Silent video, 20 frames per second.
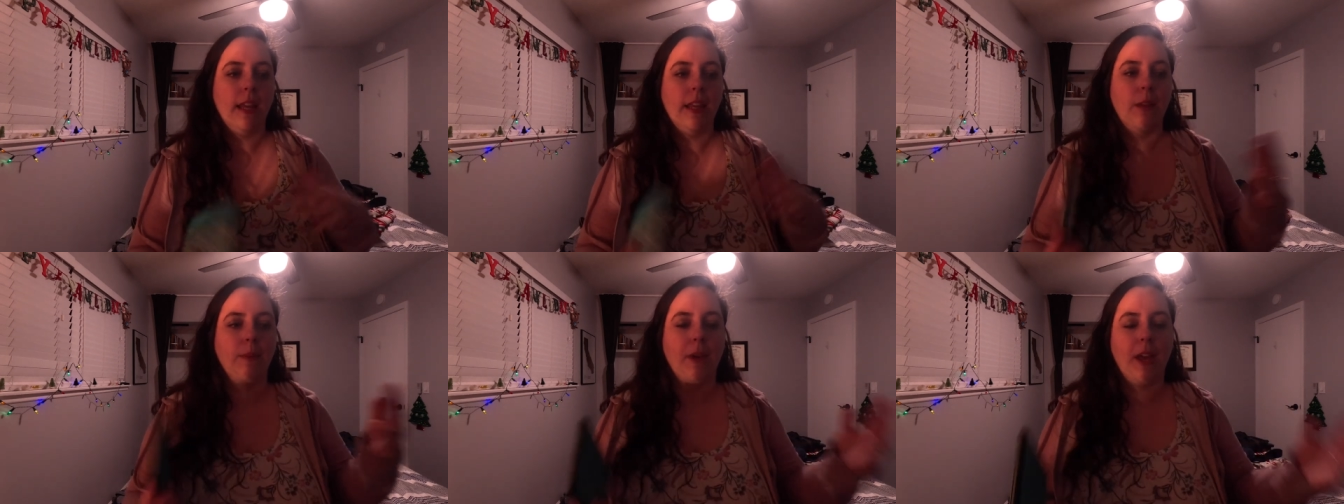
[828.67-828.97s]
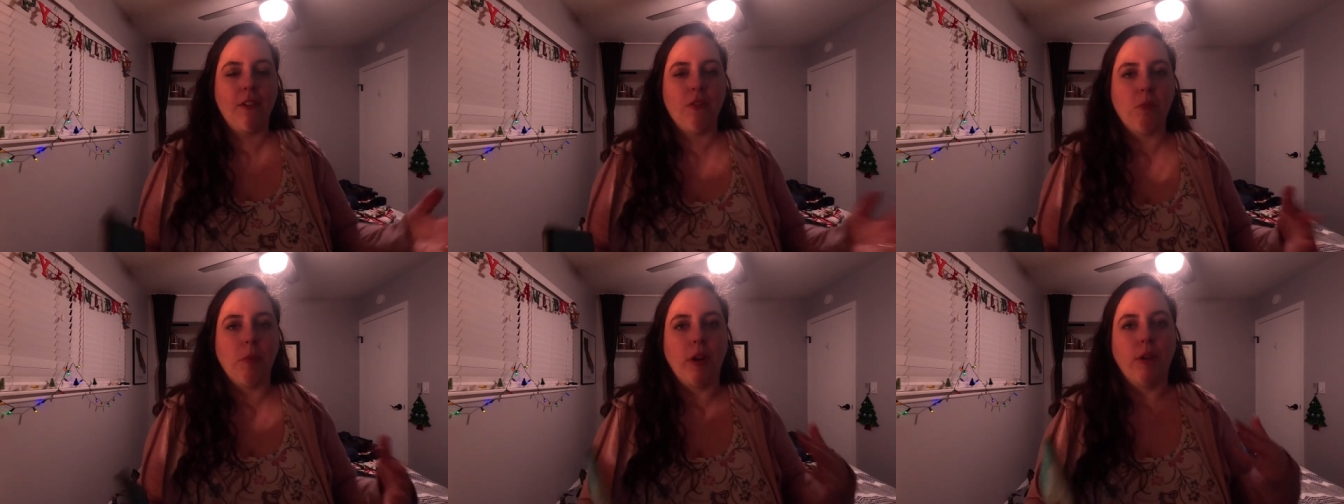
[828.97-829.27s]
And then we
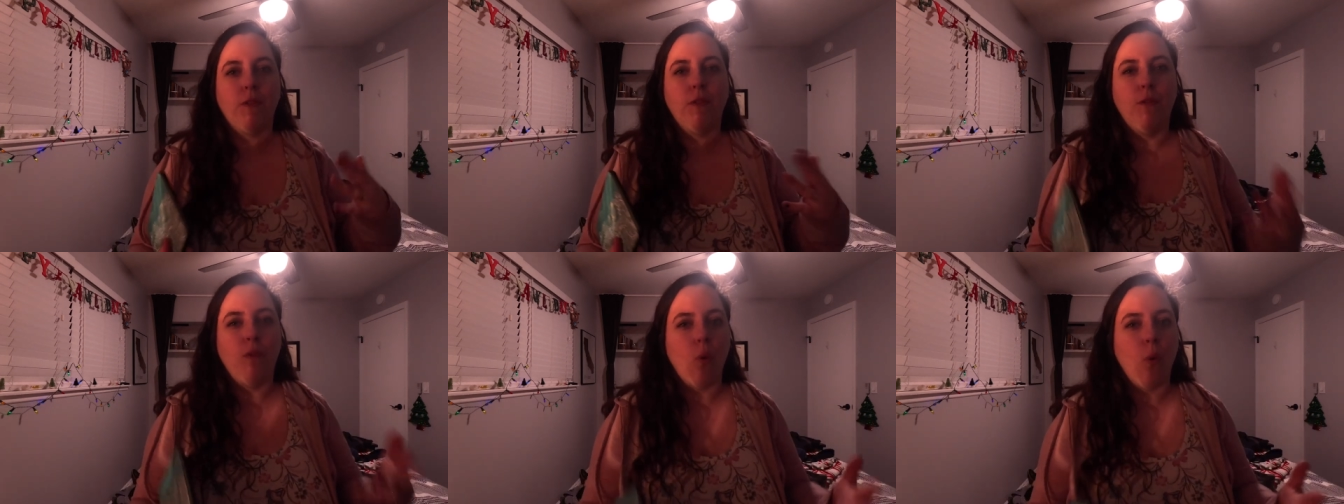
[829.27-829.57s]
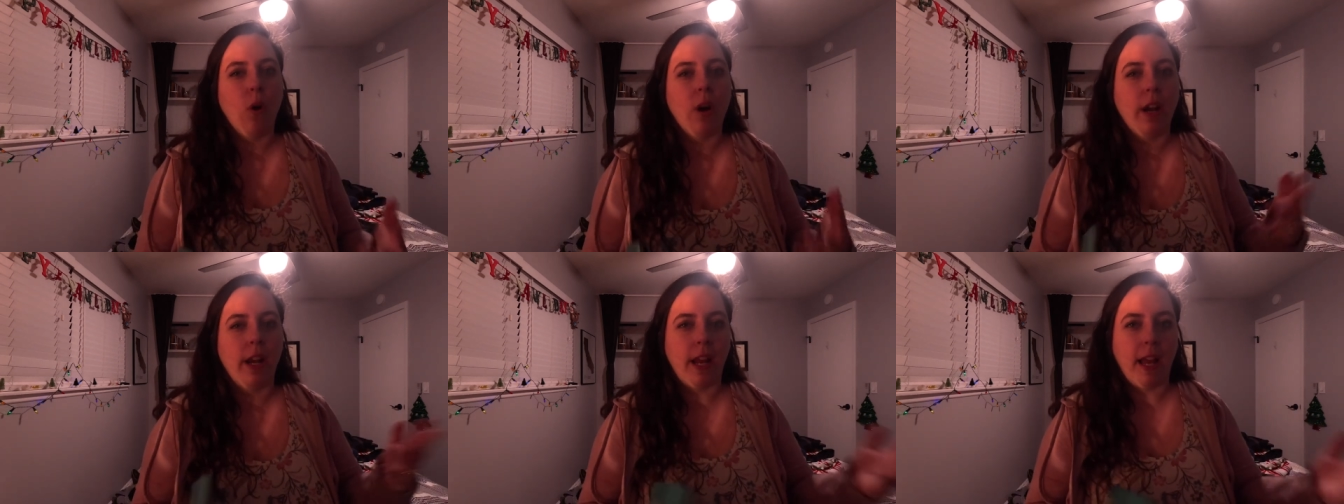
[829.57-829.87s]
have about a
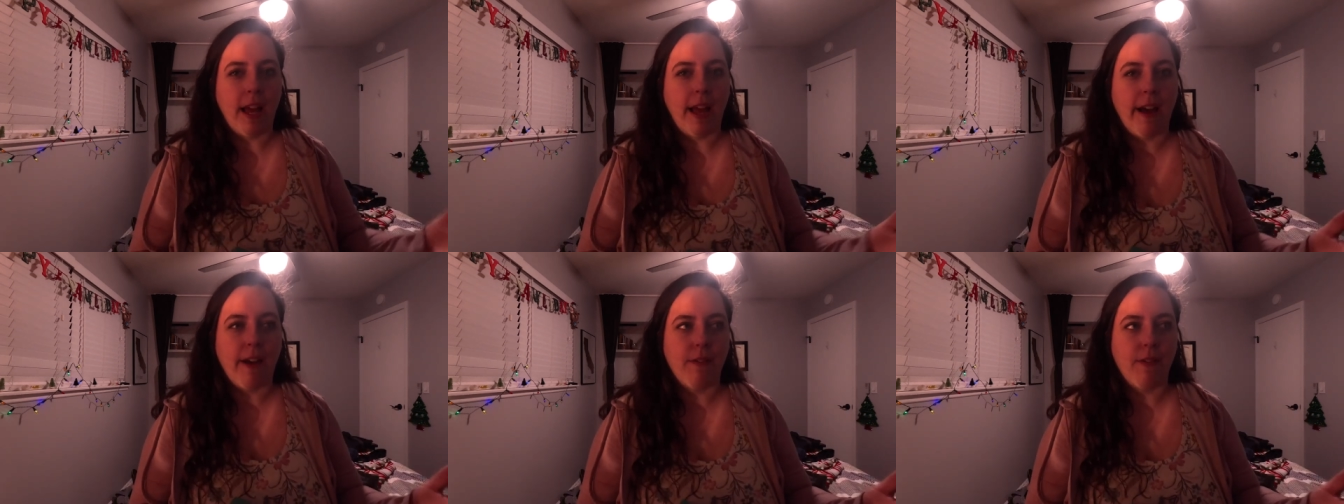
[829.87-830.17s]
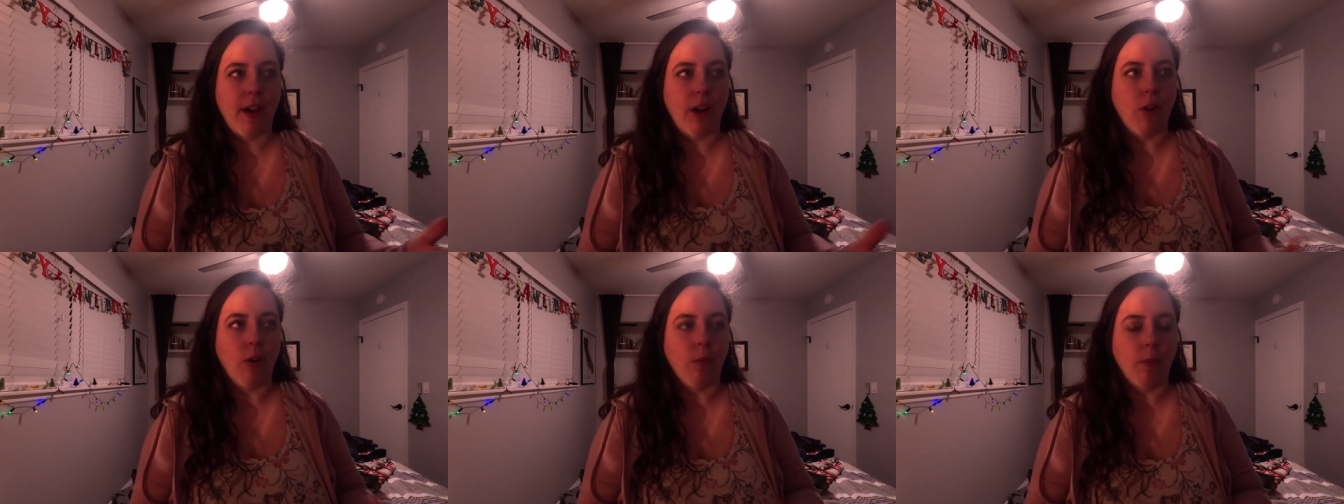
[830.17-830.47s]
four and a
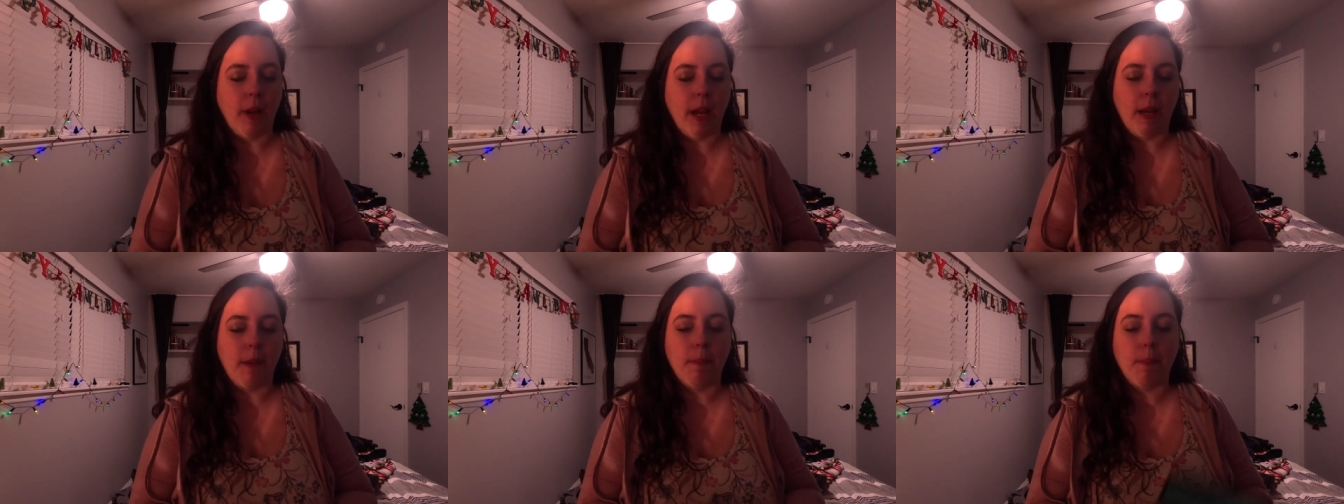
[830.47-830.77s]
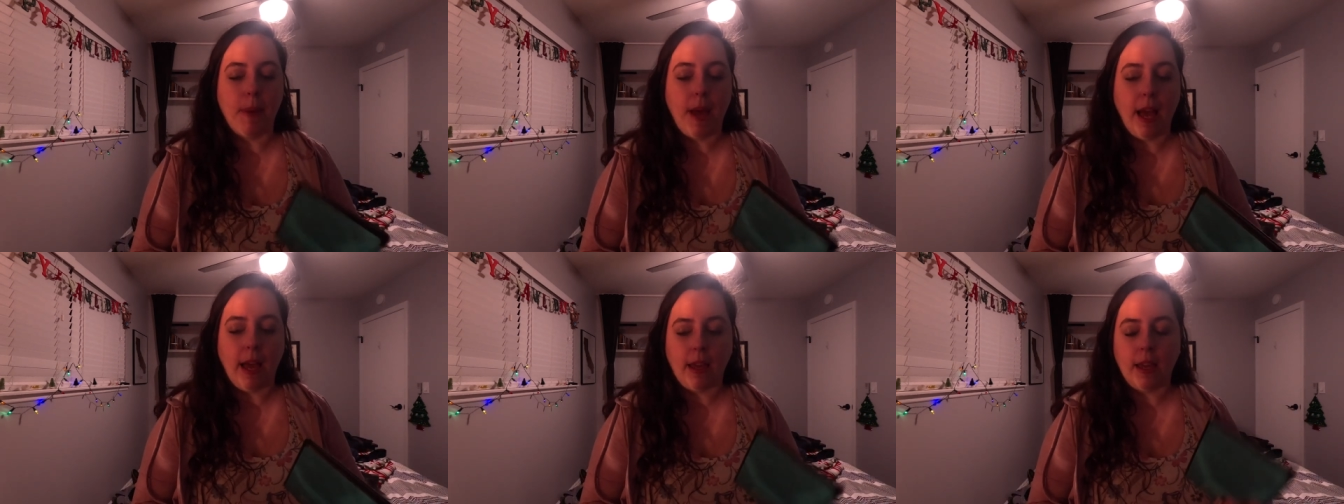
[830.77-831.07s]
half hour
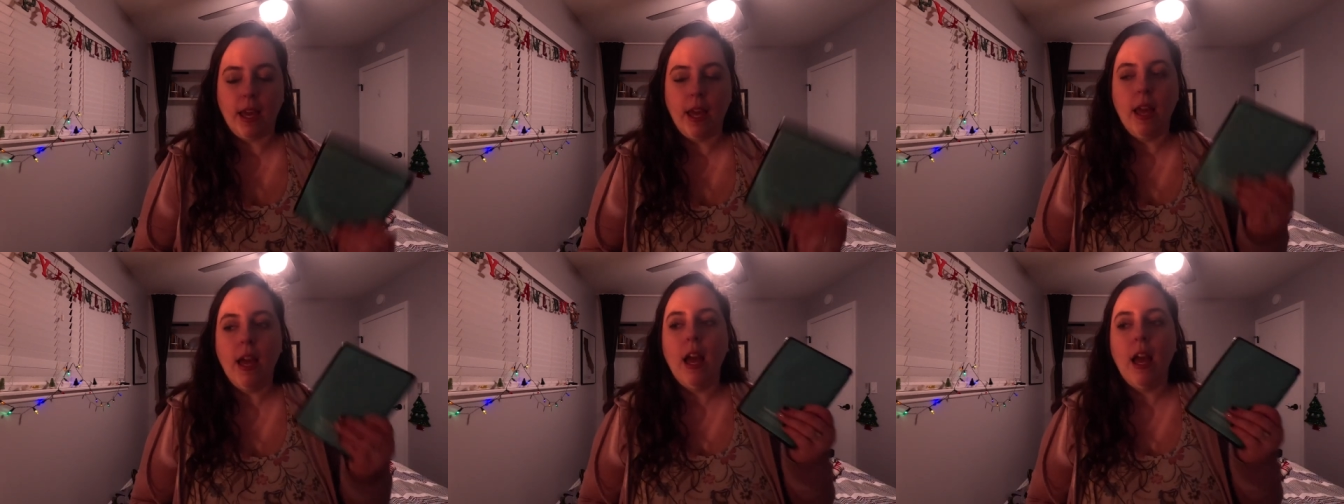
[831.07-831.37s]
ride back.